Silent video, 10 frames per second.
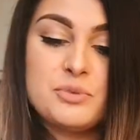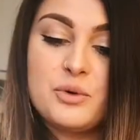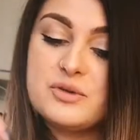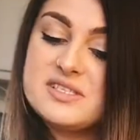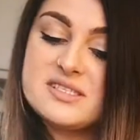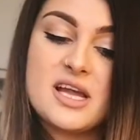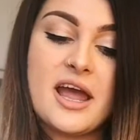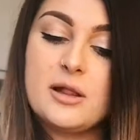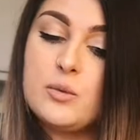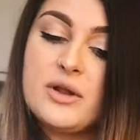put
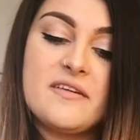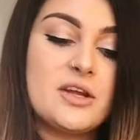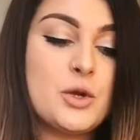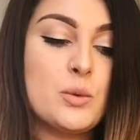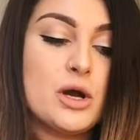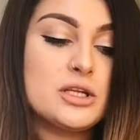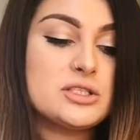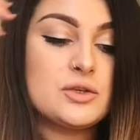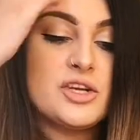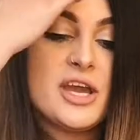style whatever you
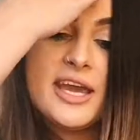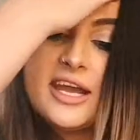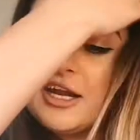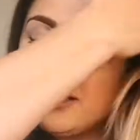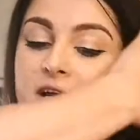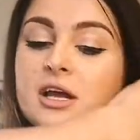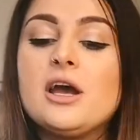want on your hair